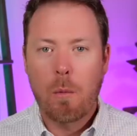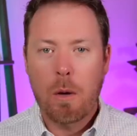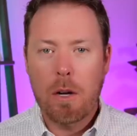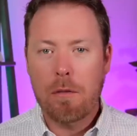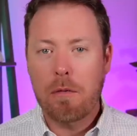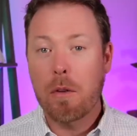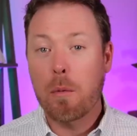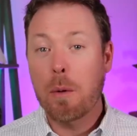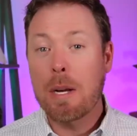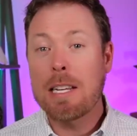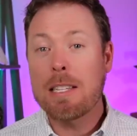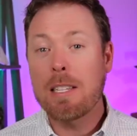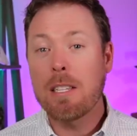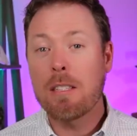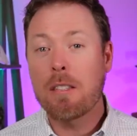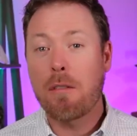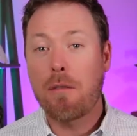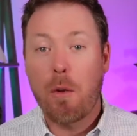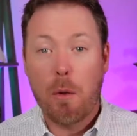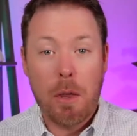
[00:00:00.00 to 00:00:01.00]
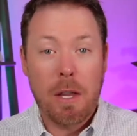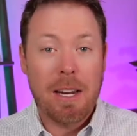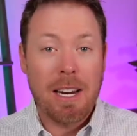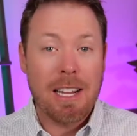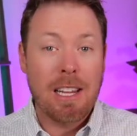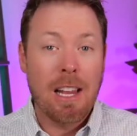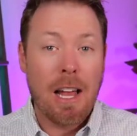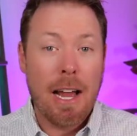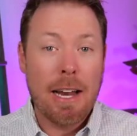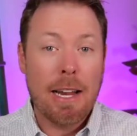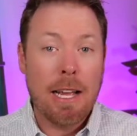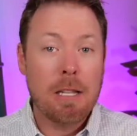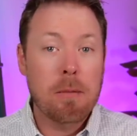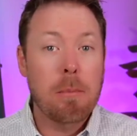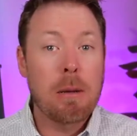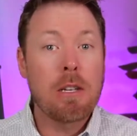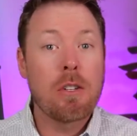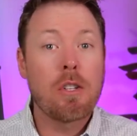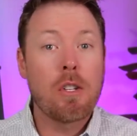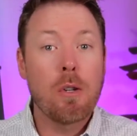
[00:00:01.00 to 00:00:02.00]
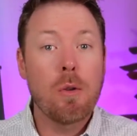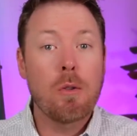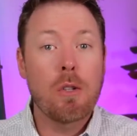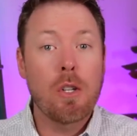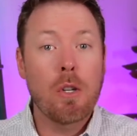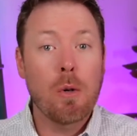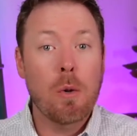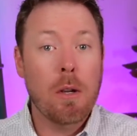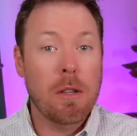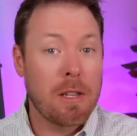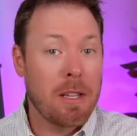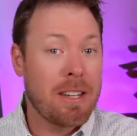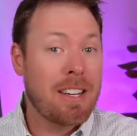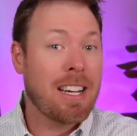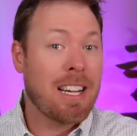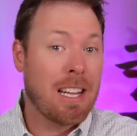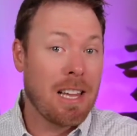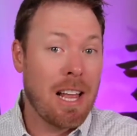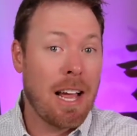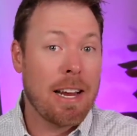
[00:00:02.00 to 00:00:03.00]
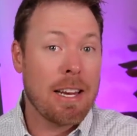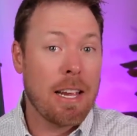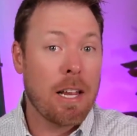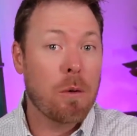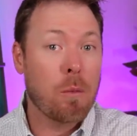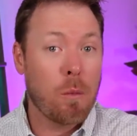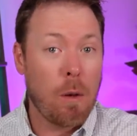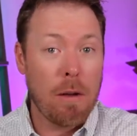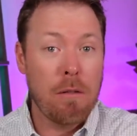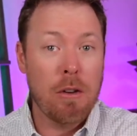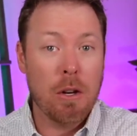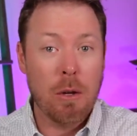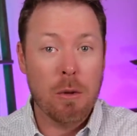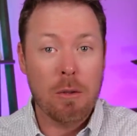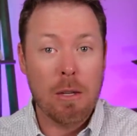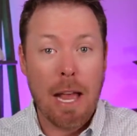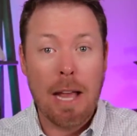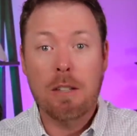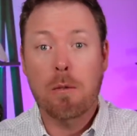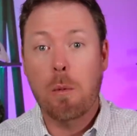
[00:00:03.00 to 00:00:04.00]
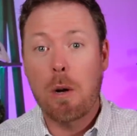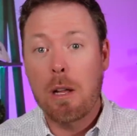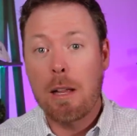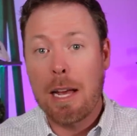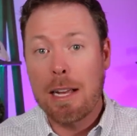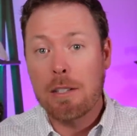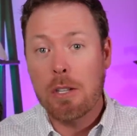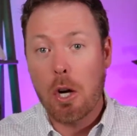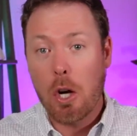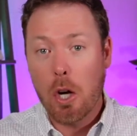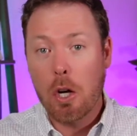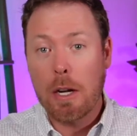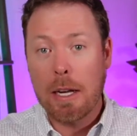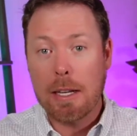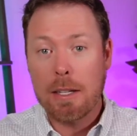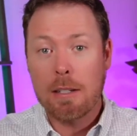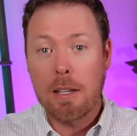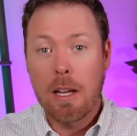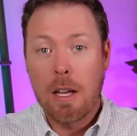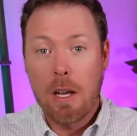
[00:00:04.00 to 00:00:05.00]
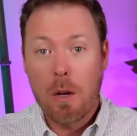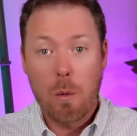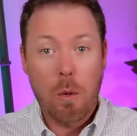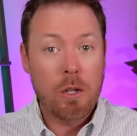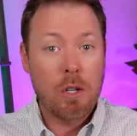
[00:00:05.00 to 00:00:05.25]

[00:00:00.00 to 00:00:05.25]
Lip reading: One of the reasons for the decline has been due to the decline in revenues, as well as earnings,